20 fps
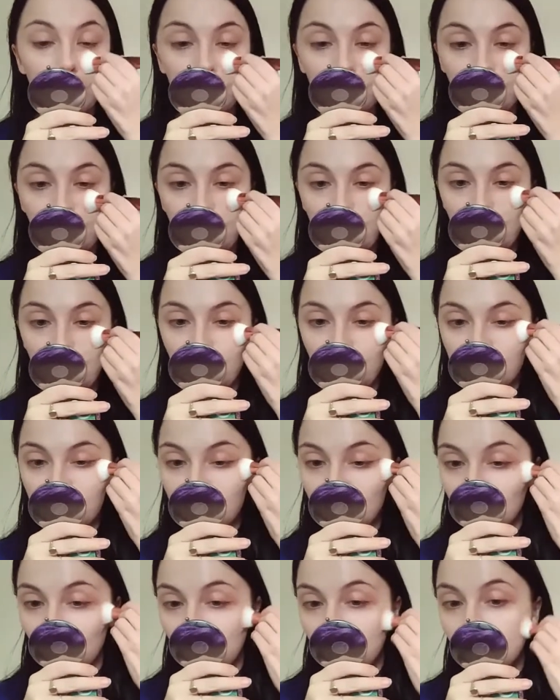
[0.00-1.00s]
Or are
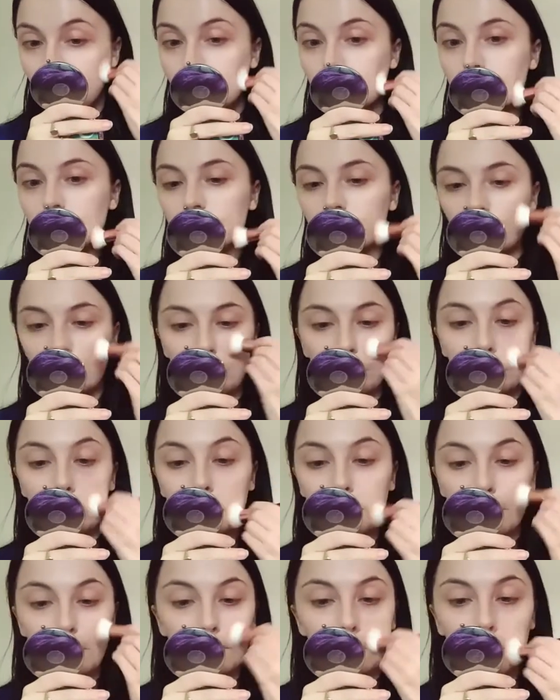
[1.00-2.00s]
you lot all
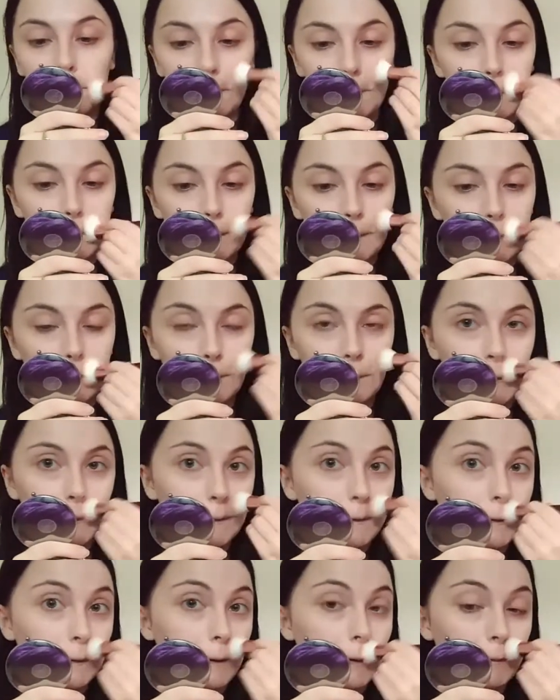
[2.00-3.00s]
just
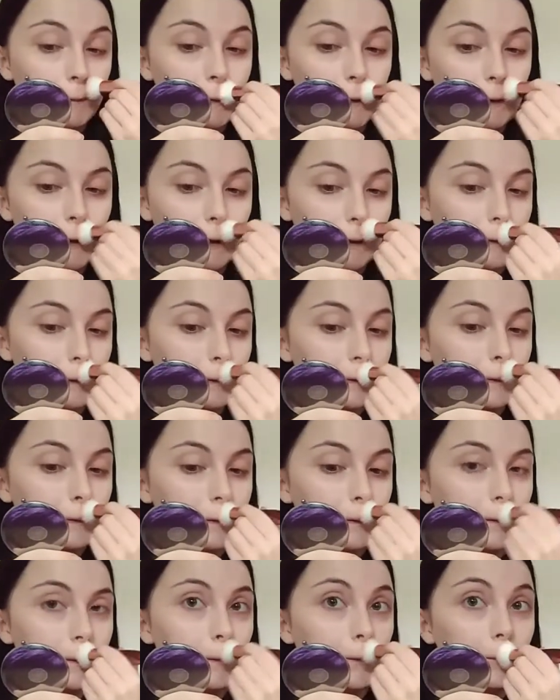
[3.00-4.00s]
usually dominant hands,
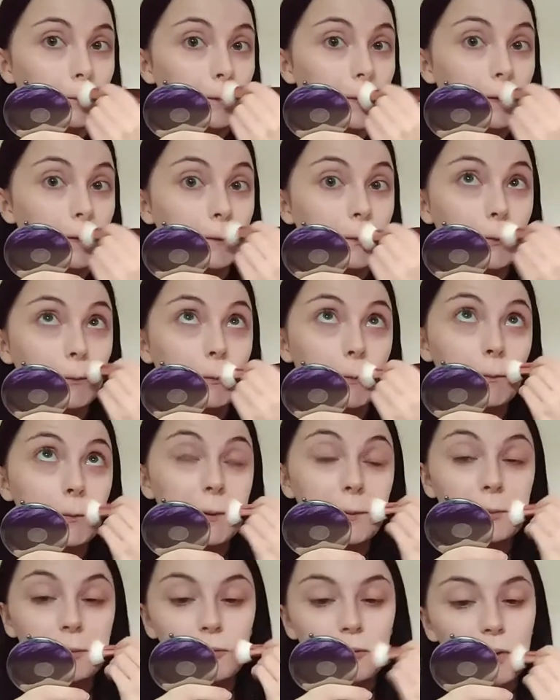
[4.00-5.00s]
like normal
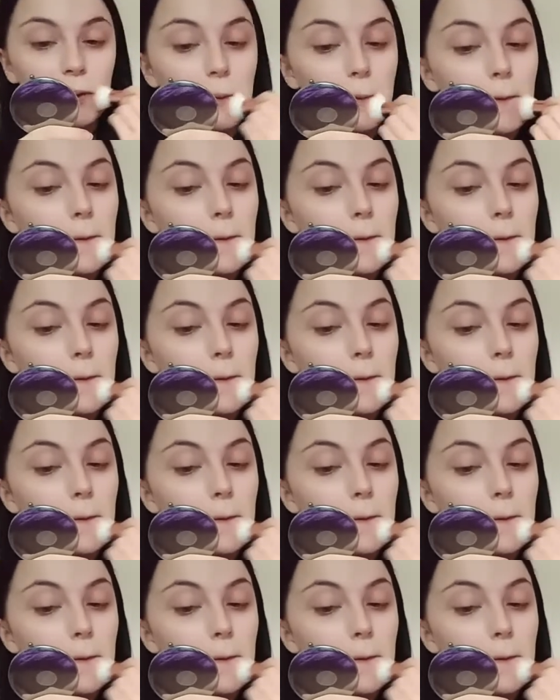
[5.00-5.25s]
people do?